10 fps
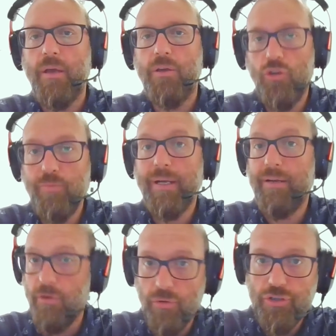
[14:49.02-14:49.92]
human
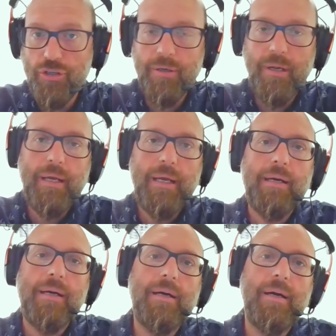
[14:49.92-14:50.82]
evolution,
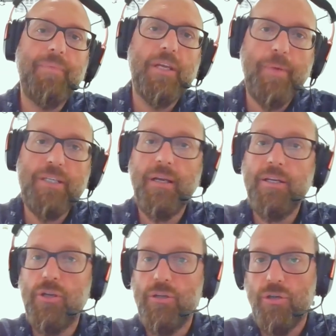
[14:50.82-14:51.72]

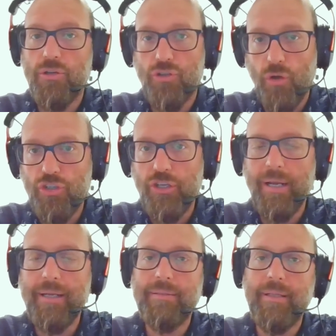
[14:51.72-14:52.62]
especially
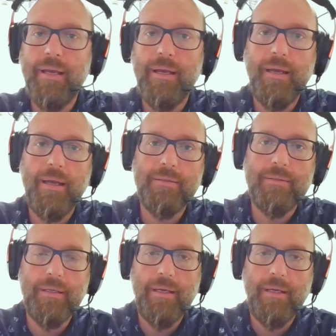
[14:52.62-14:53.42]
social and